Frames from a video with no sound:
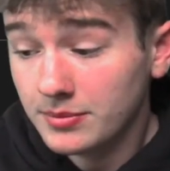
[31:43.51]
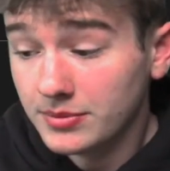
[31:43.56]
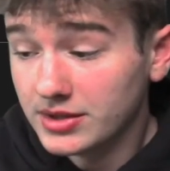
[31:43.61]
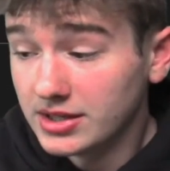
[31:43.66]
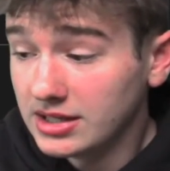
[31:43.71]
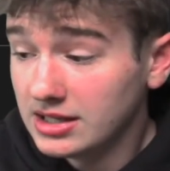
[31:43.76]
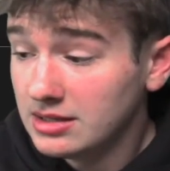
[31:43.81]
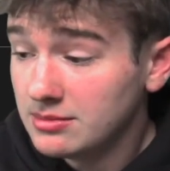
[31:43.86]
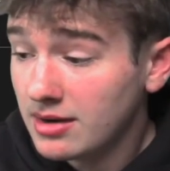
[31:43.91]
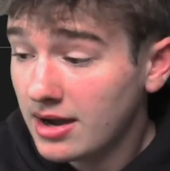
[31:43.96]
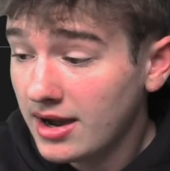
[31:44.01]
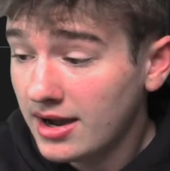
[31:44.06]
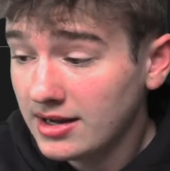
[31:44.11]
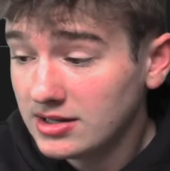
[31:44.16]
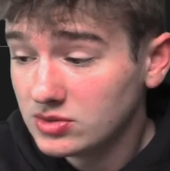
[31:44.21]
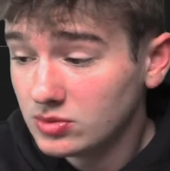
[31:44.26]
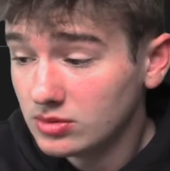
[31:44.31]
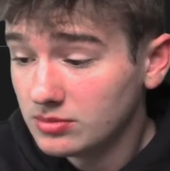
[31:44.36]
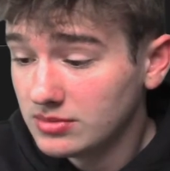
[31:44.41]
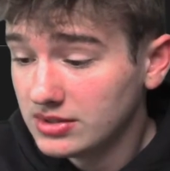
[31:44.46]
Naheem
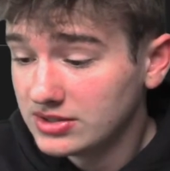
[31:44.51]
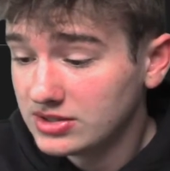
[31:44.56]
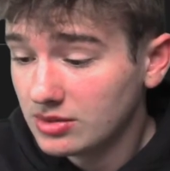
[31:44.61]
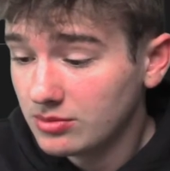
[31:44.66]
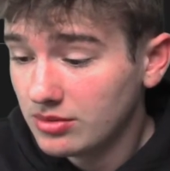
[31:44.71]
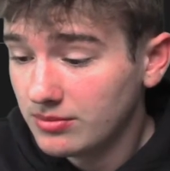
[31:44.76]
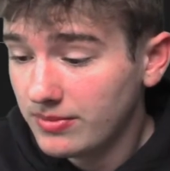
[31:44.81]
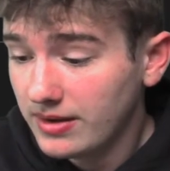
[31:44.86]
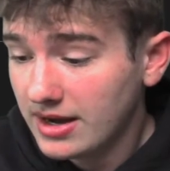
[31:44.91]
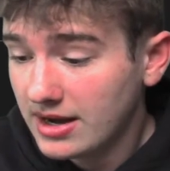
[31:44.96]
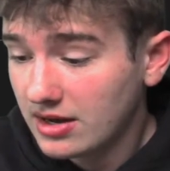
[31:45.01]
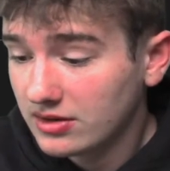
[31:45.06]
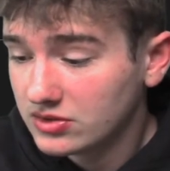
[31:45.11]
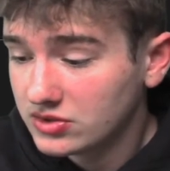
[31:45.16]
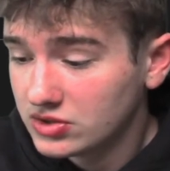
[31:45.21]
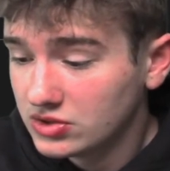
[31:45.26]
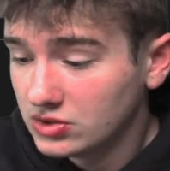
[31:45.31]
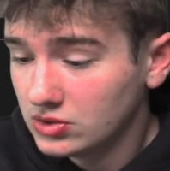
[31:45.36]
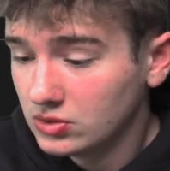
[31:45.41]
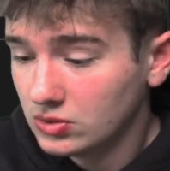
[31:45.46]
Hines wouldn't be someone bad
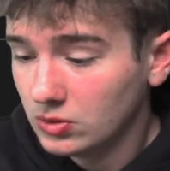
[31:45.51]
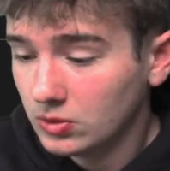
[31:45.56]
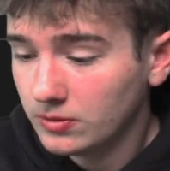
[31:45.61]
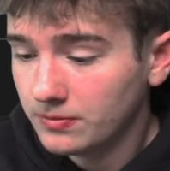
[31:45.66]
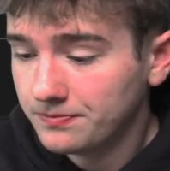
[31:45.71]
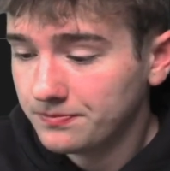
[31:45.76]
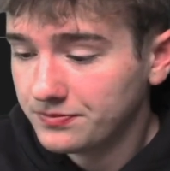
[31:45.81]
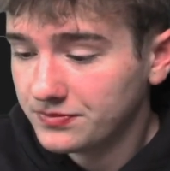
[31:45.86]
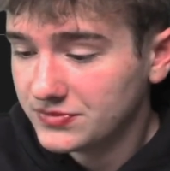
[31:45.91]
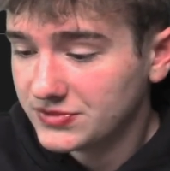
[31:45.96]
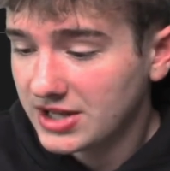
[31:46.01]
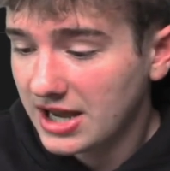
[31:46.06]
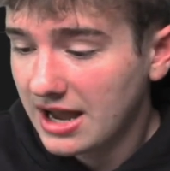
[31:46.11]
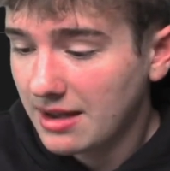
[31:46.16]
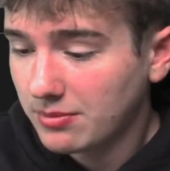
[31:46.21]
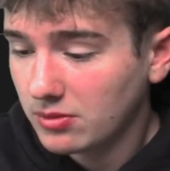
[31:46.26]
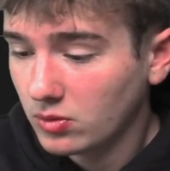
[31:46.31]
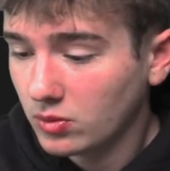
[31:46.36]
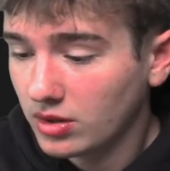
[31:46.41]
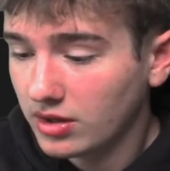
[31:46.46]
to
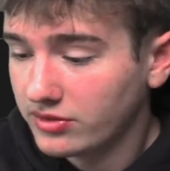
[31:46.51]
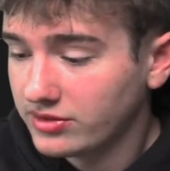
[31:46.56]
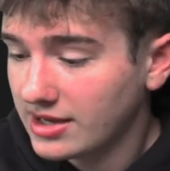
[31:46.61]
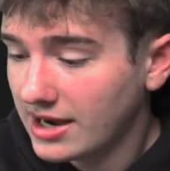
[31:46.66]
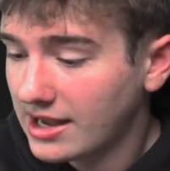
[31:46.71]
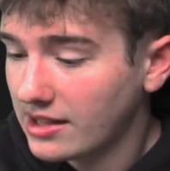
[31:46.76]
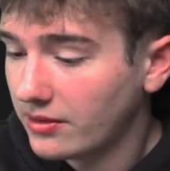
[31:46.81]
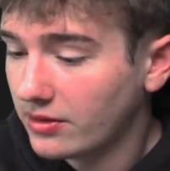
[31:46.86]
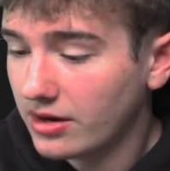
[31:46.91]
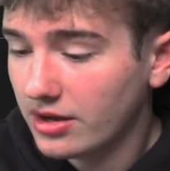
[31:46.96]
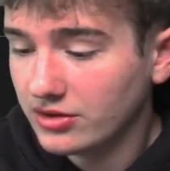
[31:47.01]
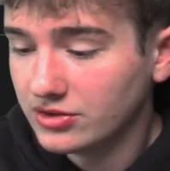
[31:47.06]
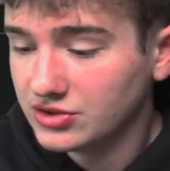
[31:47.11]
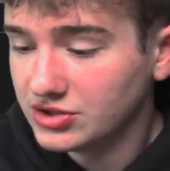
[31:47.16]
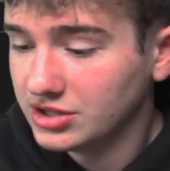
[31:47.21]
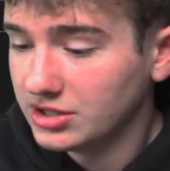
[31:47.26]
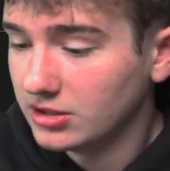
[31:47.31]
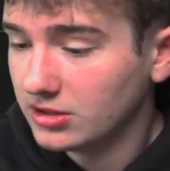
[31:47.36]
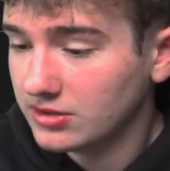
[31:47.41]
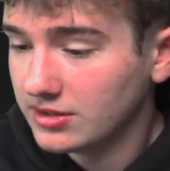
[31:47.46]
dabble with. Tyler
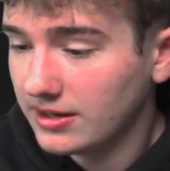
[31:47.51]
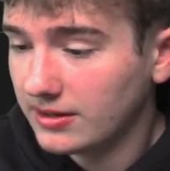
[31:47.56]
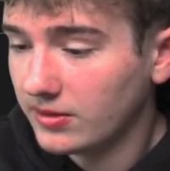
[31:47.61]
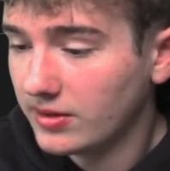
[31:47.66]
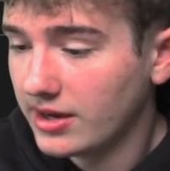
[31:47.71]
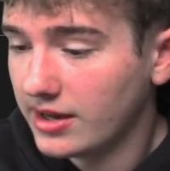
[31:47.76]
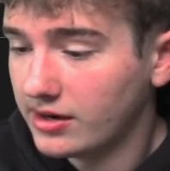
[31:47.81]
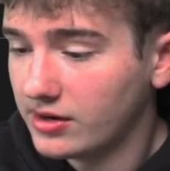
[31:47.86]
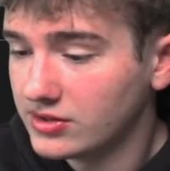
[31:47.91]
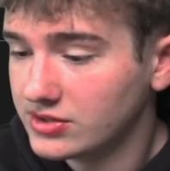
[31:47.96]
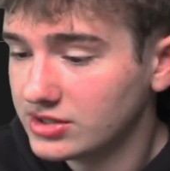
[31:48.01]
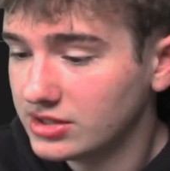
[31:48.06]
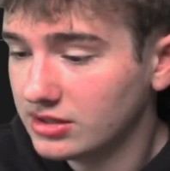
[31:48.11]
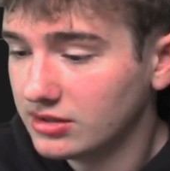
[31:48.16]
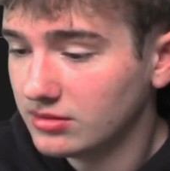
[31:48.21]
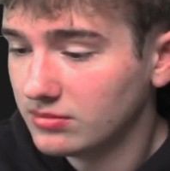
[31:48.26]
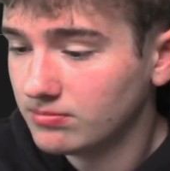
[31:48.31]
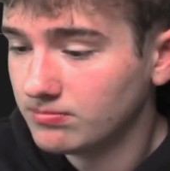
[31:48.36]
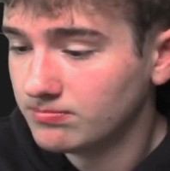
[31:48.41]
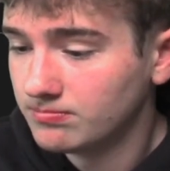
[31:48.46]
Algier, Darrell
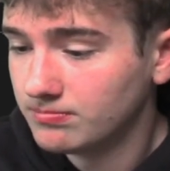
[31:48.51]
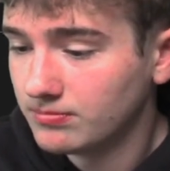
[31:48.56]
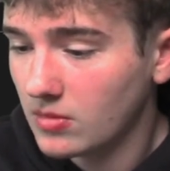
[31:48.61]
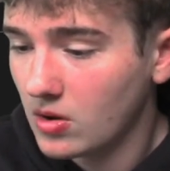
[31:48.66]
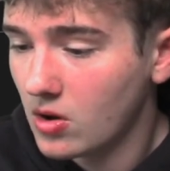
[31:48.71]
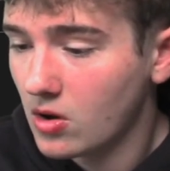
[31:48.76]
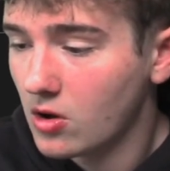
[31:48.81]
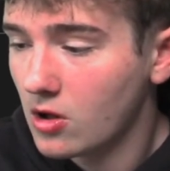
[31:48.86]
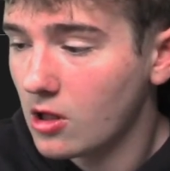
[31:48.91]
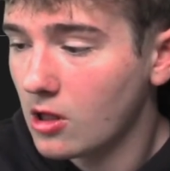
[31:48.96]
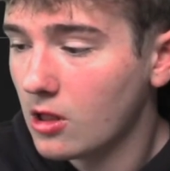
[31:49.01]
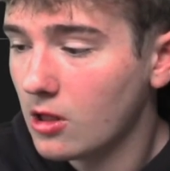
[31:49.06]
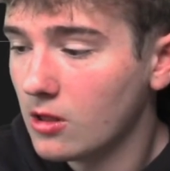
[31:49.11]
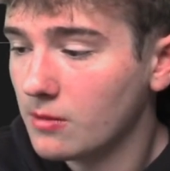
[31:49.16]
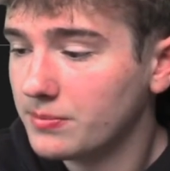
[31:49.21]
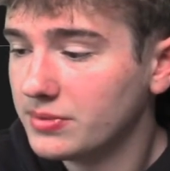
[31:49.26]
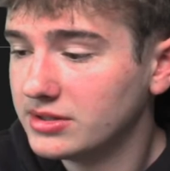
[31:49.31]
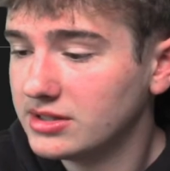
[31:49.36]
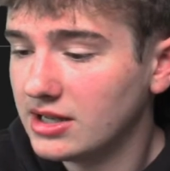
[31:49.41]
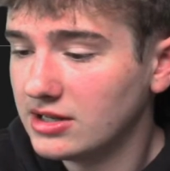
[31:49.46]
Henderson, all
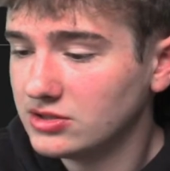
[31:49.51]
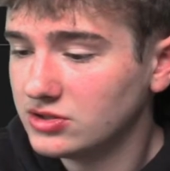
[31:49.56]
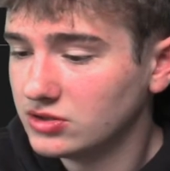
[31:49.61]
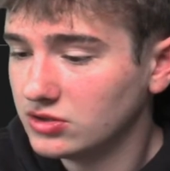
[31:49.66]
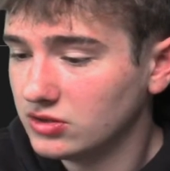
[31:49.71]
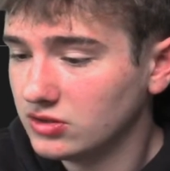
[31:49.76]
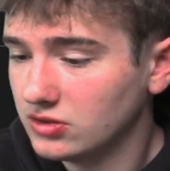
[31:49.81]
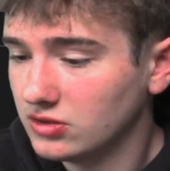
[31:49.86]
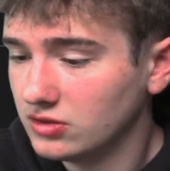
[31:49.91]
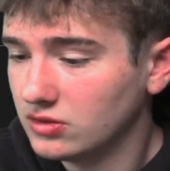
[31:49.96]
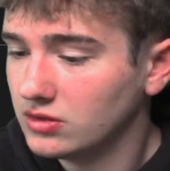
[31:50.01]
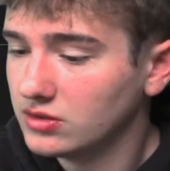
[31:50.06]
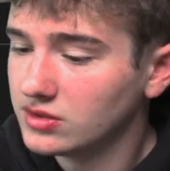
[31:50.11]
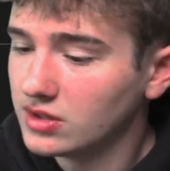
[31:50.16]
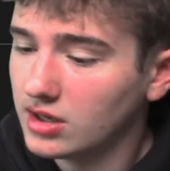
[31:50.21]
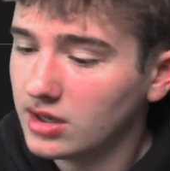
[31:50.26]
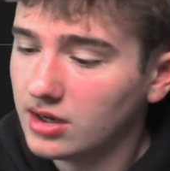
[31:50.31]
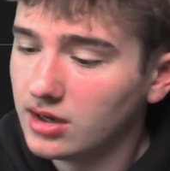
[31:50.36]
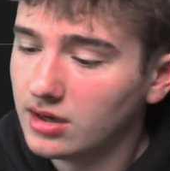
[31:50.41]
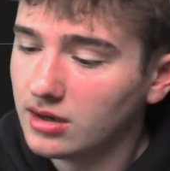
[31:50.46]
potential
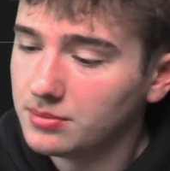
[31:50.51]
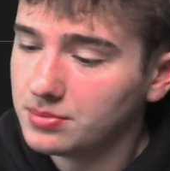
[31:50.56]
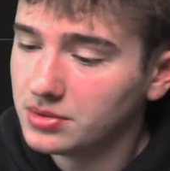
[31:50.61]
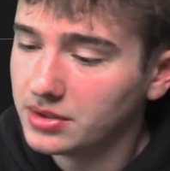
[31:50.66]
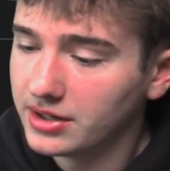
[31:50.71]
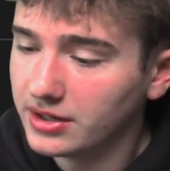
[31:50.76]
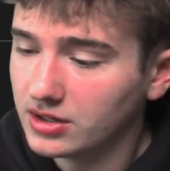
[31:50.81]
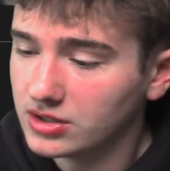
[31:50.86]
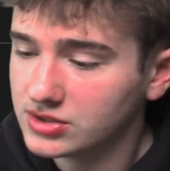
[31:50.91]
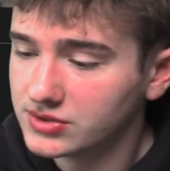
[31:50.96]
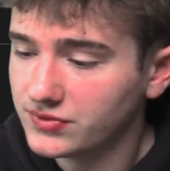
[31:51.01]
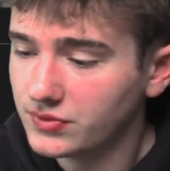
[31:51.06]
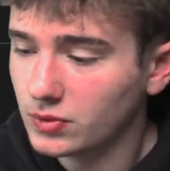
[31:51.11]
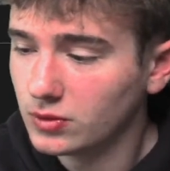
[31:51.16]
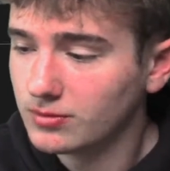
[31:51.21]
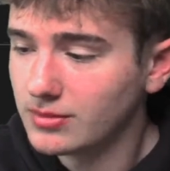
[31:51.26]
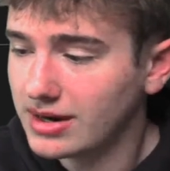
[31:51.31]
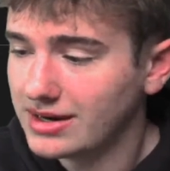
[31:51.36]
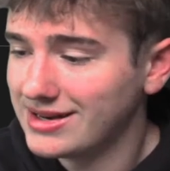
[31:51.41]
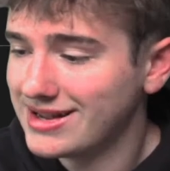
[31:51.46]
players
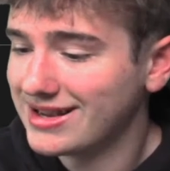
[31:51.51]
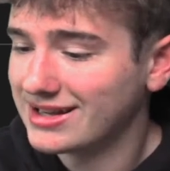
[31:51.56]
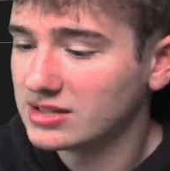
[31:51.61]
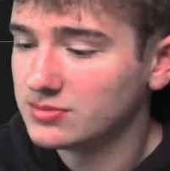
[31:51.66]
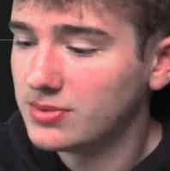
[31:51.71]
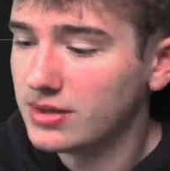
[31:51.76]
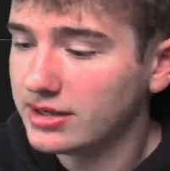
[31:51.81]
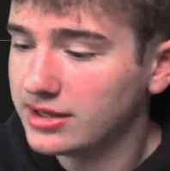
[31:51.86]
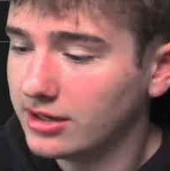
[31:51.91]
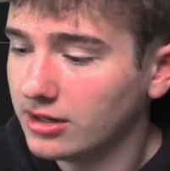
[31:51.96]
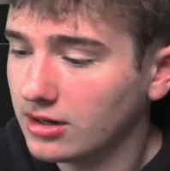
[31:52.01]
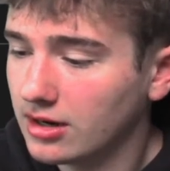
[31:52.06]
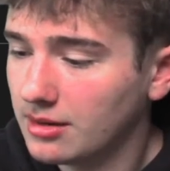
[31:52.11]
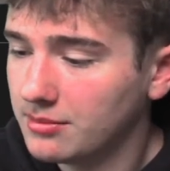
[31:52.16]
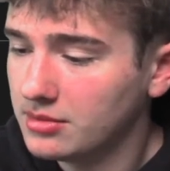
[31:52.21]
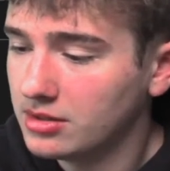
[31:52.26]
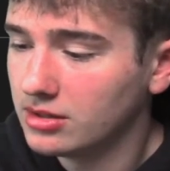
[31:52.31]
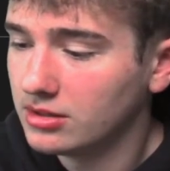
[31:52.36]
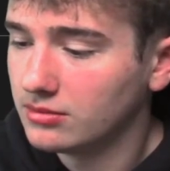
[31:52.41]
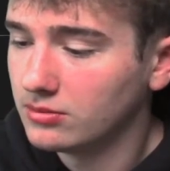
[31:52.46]
for my next pick here.
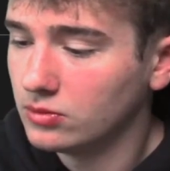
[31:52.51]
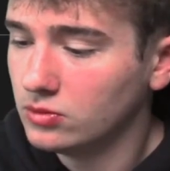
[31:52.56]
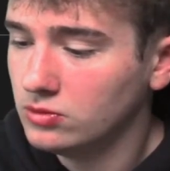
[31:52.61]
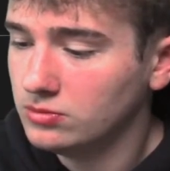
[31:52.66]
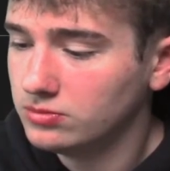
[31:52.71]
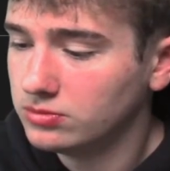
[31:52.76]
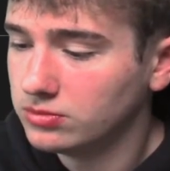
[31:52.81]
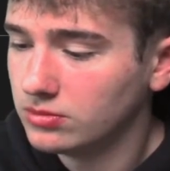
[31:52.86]
I'm going to,